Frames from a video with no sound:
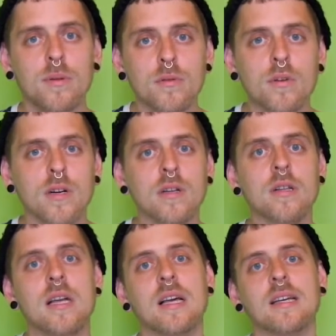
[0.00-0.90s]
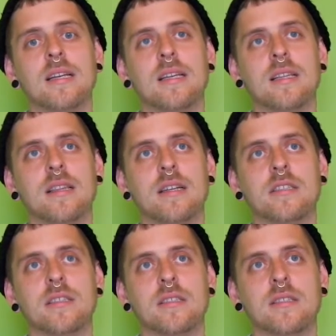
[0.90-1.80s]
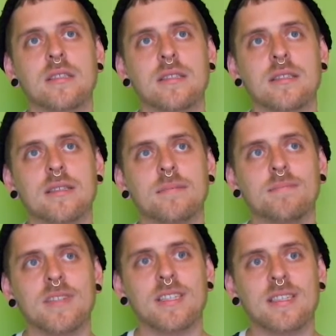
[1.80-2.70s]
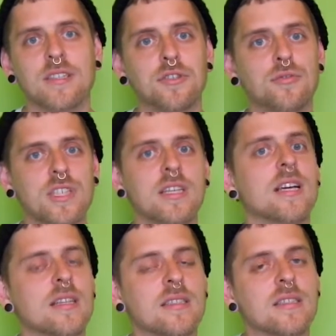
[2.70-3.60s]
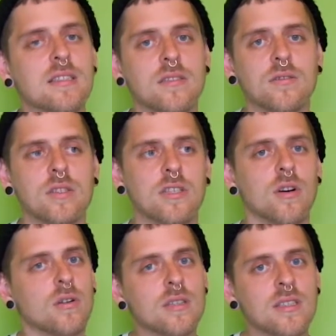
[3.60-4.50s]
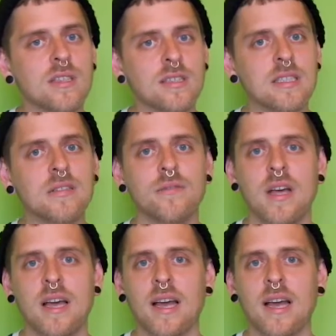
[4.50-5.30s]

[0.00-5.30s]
plural, there's is a unique ending that you hear only in dative,